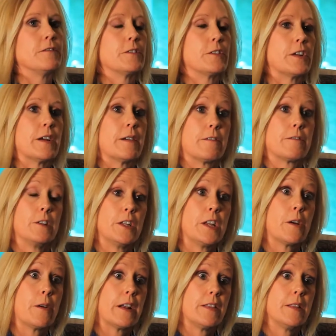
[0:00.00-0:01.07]

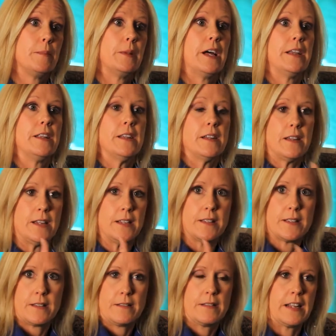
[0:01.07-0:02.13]
floating around in the blood
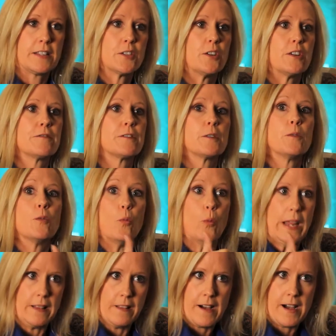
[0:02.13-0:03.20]
is not so good for
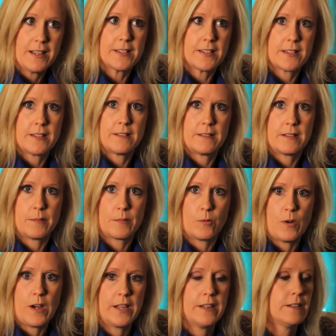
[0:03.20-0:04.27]
weight loss, number
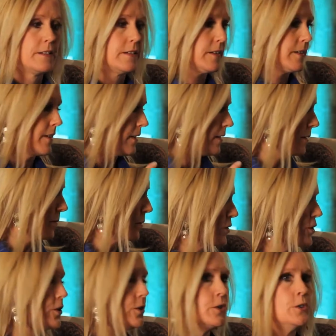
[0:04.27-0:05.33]
one. Number
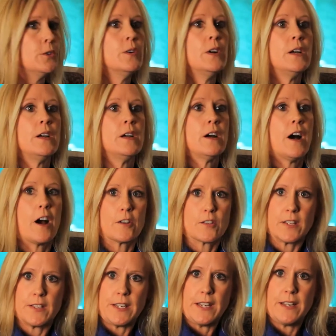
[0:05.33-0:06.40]
two, heart
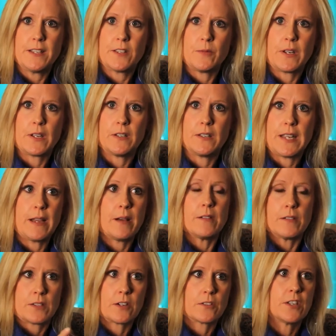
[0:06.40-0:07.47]
disease. We can
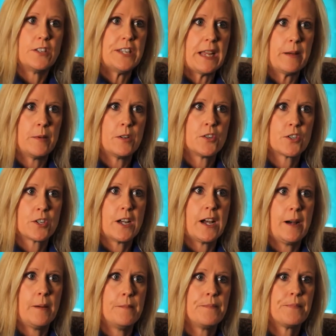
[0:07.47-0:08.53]
start to damage
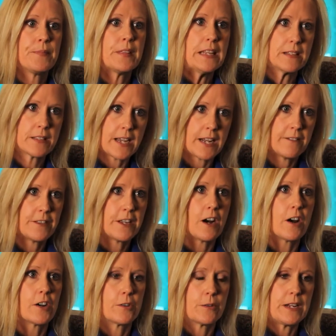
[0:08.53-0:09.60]
the inside of the
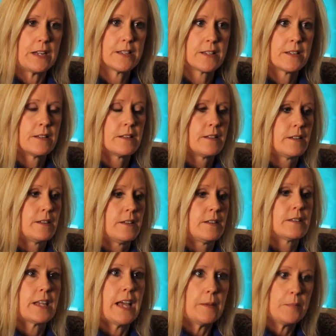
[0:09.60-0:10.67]
arteries.
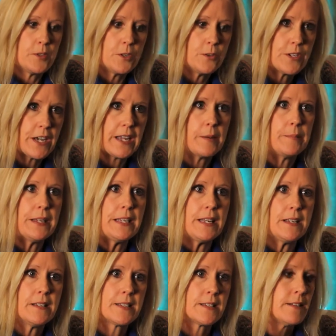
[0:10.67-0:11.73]
Type 2
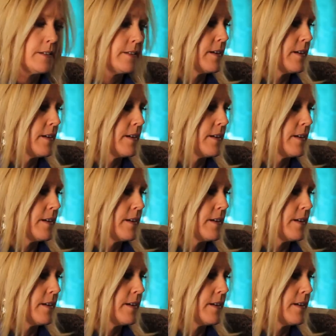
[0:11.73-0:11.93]
diabetes.